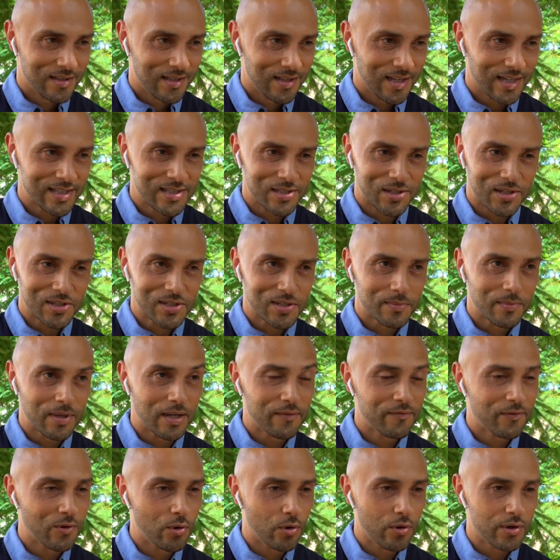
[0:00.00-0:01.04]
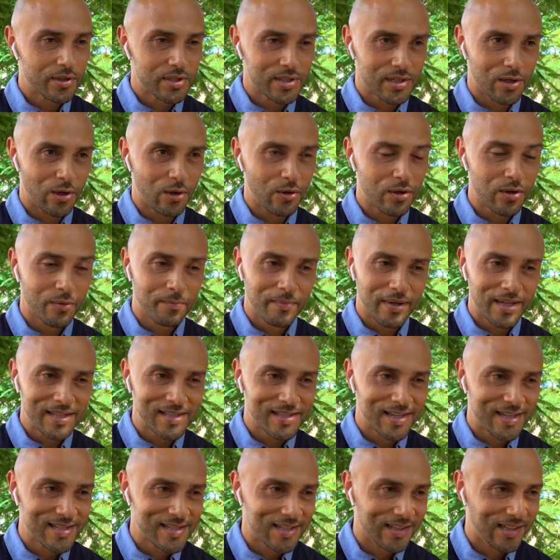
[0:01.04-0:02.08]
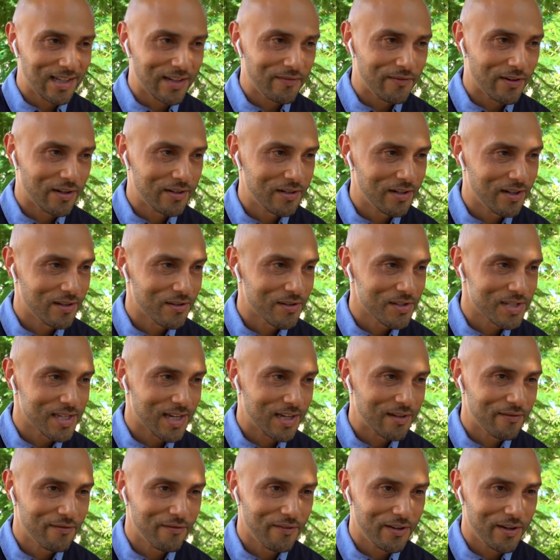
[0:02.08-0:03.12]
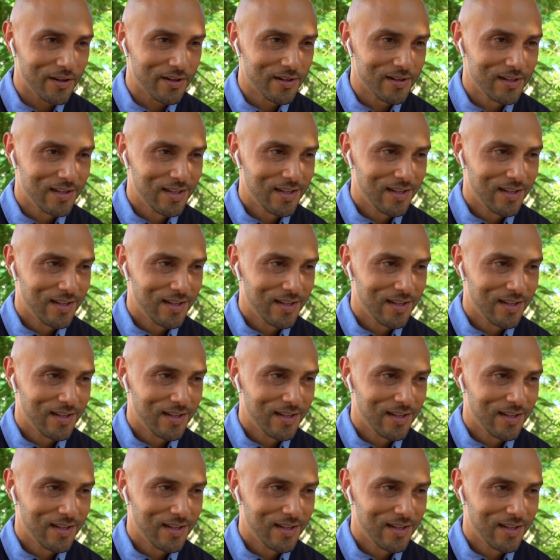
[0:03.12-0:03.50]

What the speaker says: That's awesome. Of course, all the best things in life are on the other side of fear.